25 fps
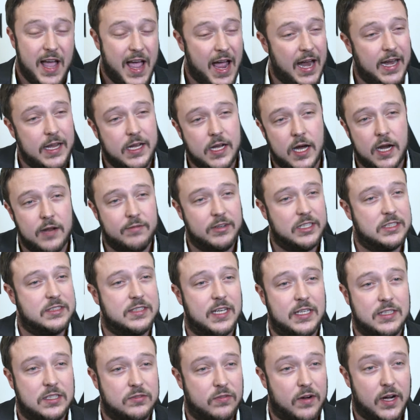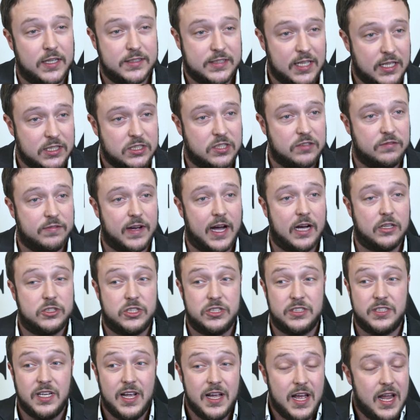any kind of incentivization
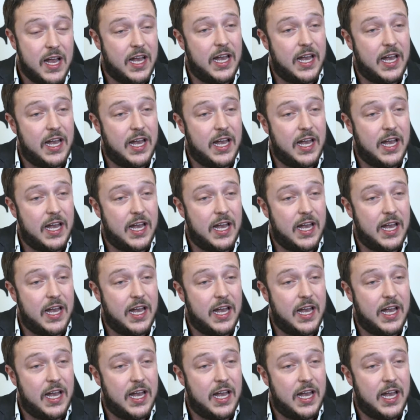vouchers,